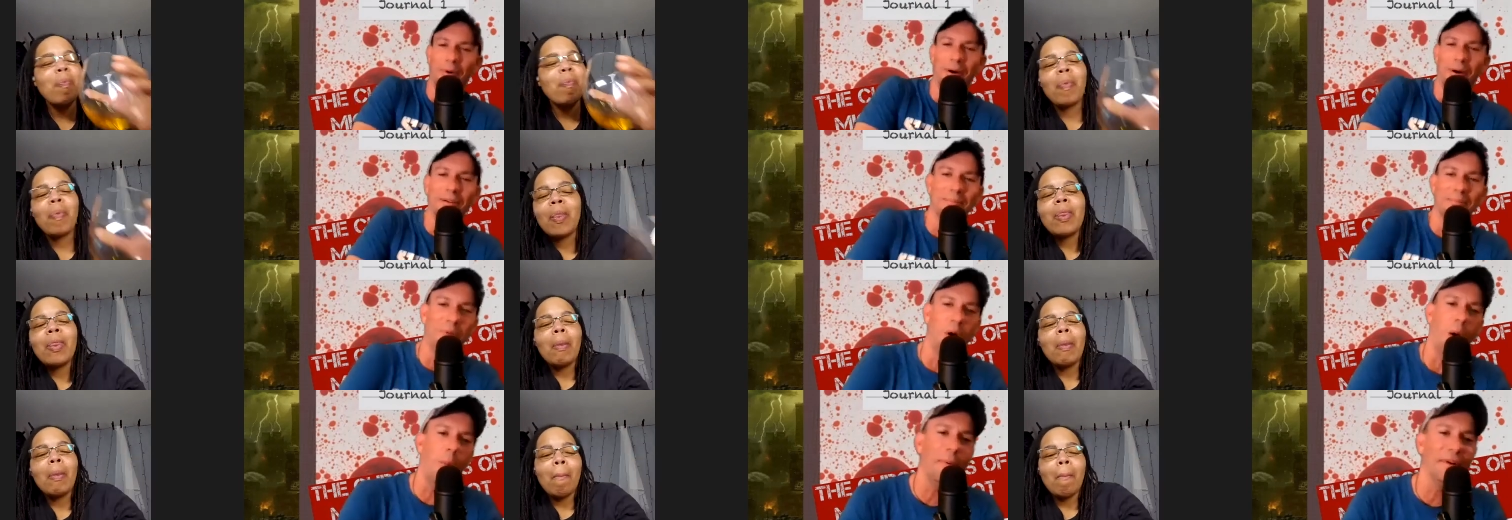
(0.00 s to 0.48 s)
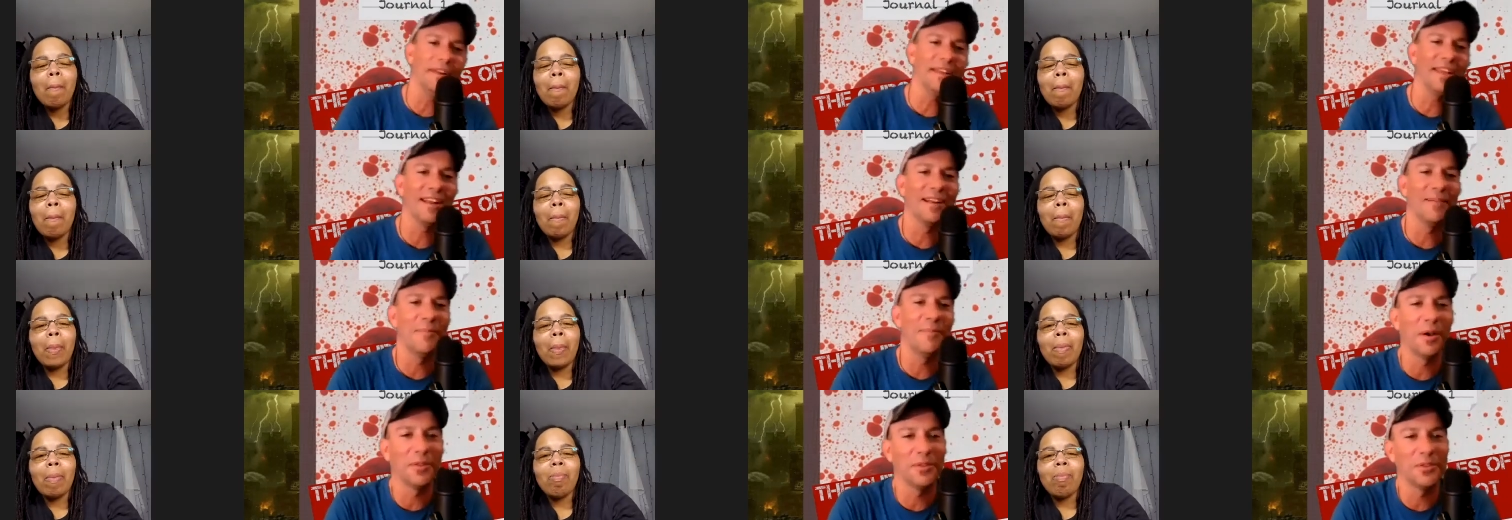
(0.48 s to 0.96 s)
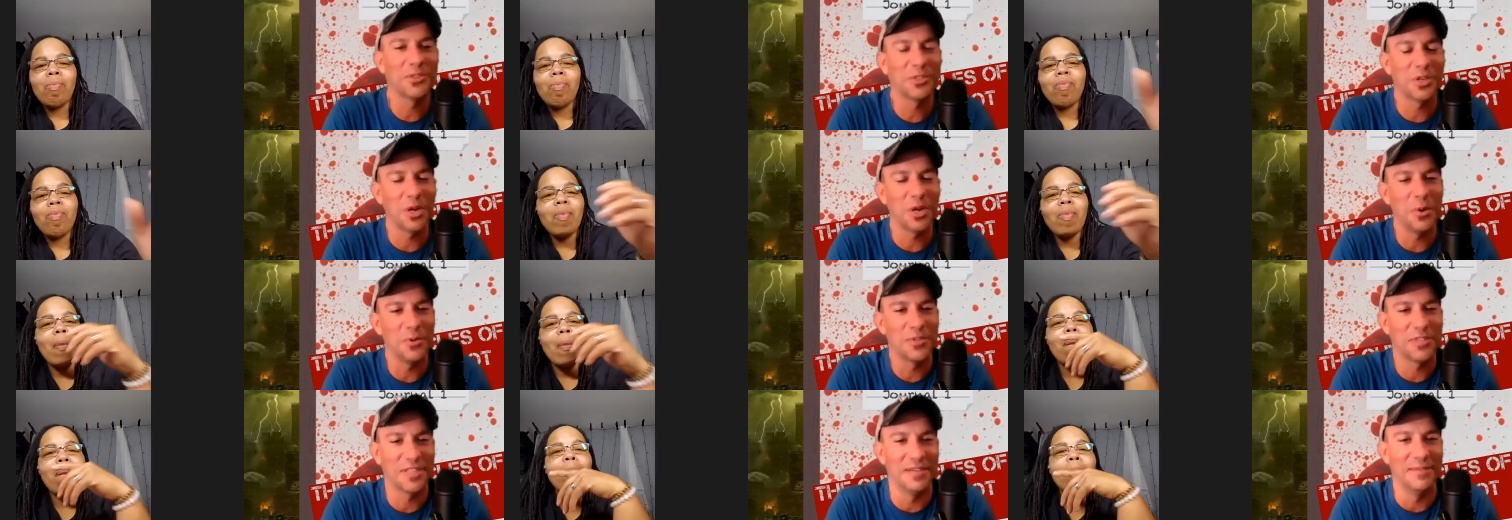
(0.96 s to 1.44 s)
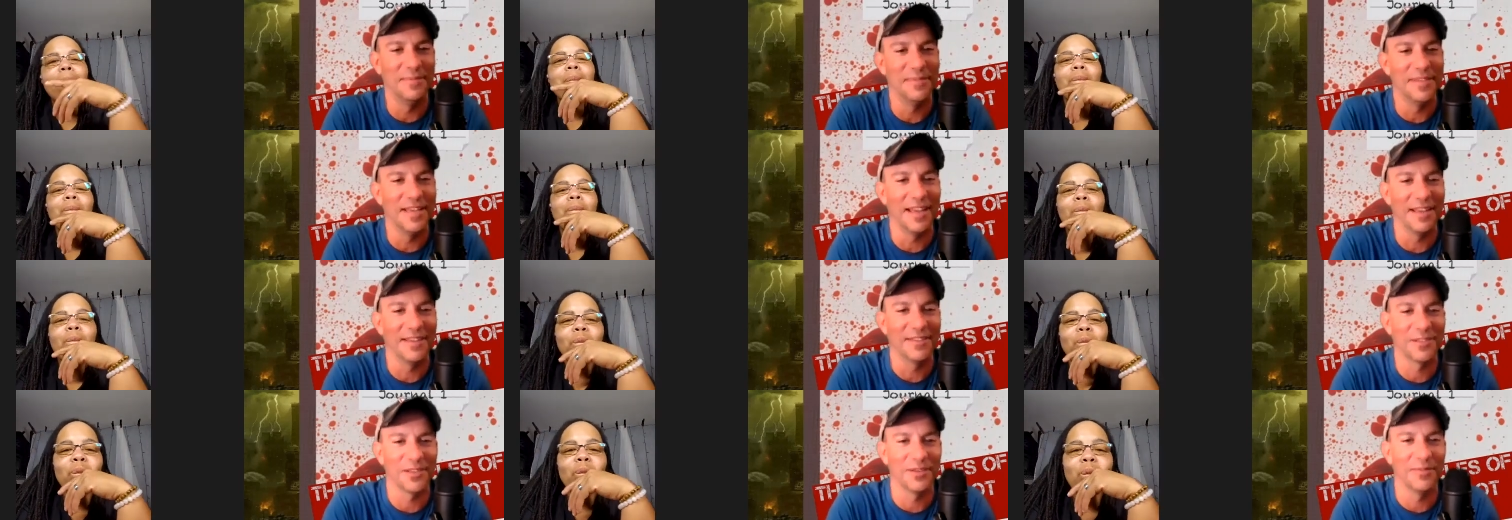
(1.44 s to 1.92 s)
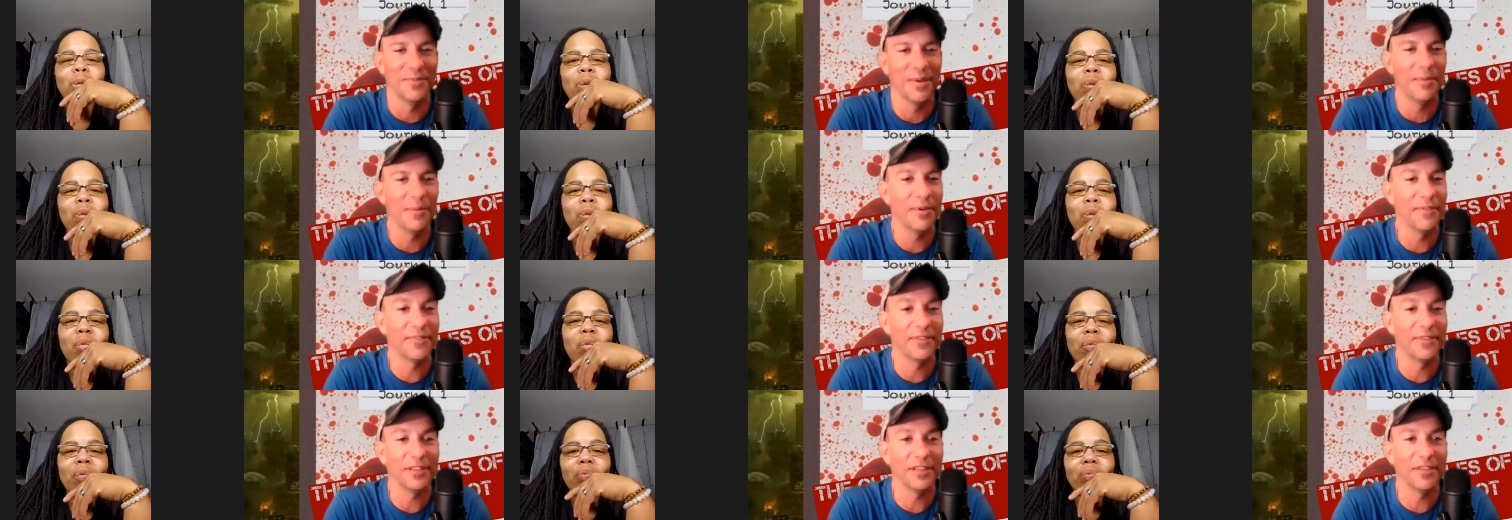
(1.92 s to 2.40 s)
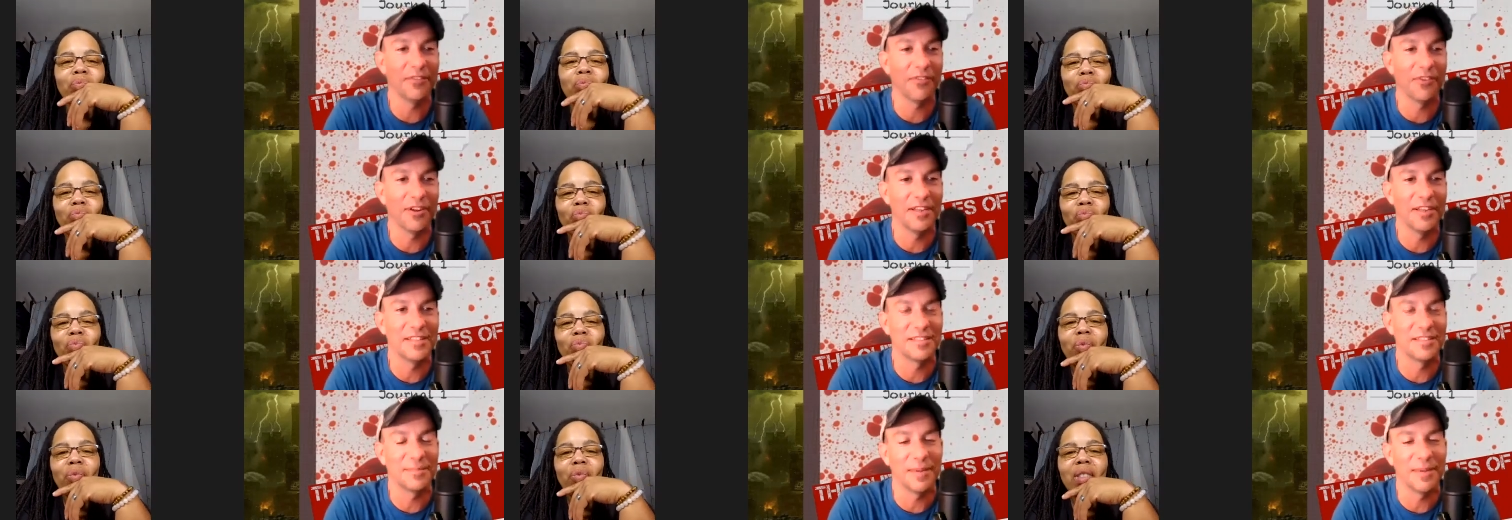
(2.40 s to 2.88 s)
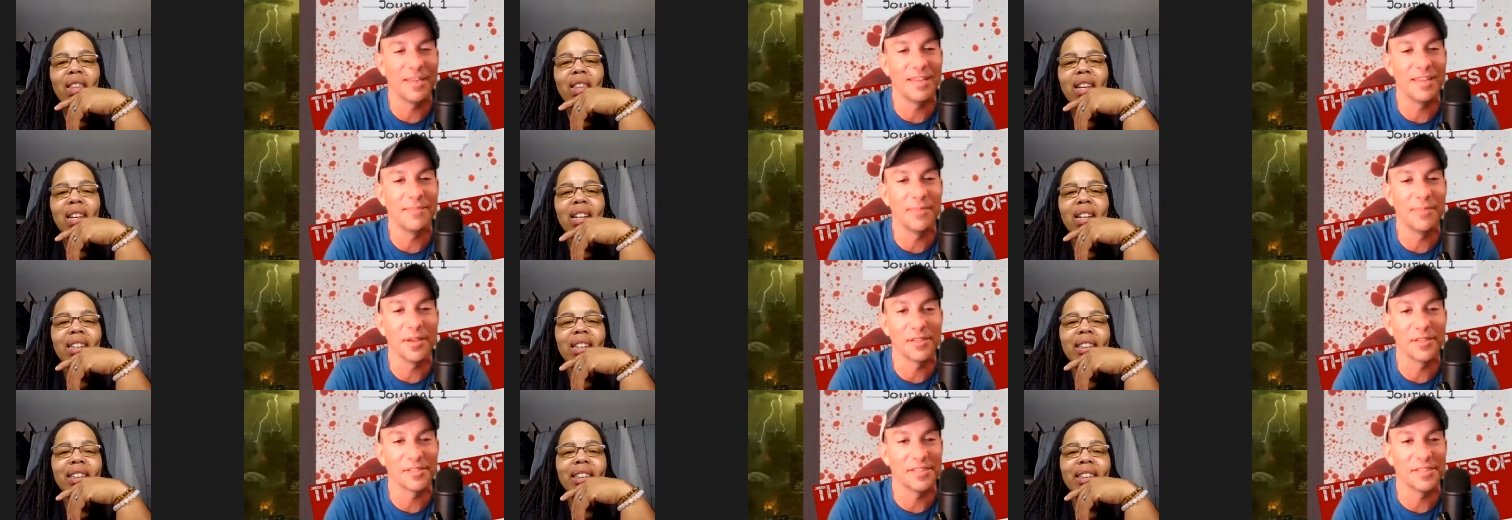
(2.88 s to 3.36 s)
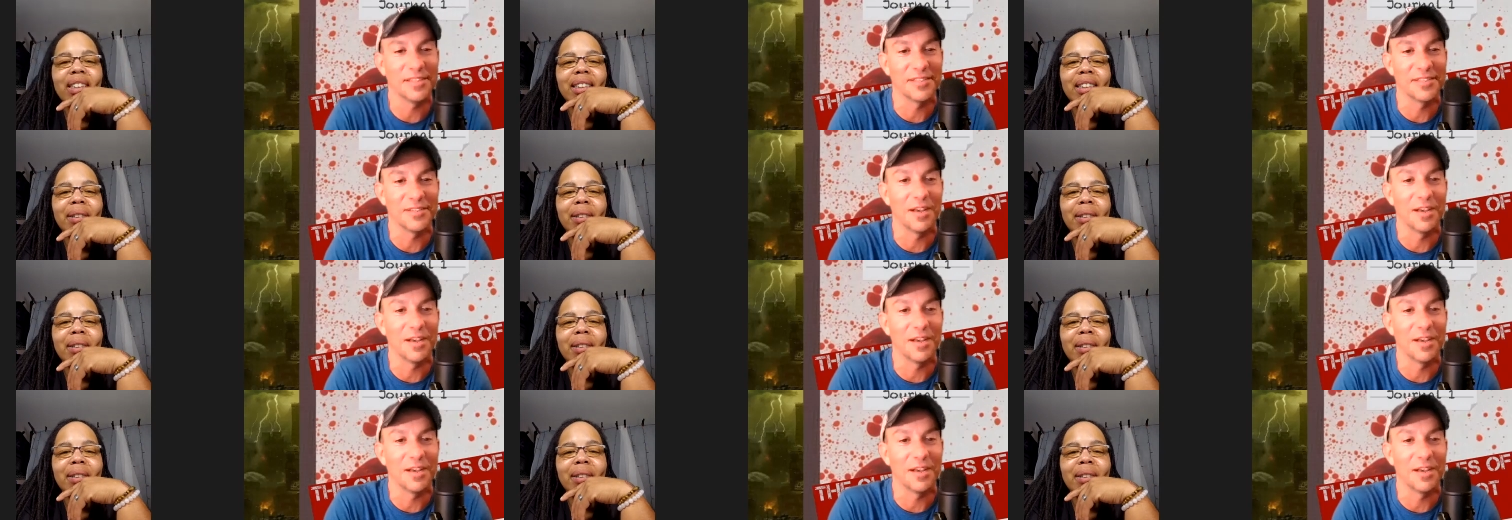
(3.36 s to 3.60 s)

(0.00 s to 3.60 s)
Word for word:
Speaker 1: well, I'm hoping to get him on the show someday. So maybe if he'll ever answer my emails and he's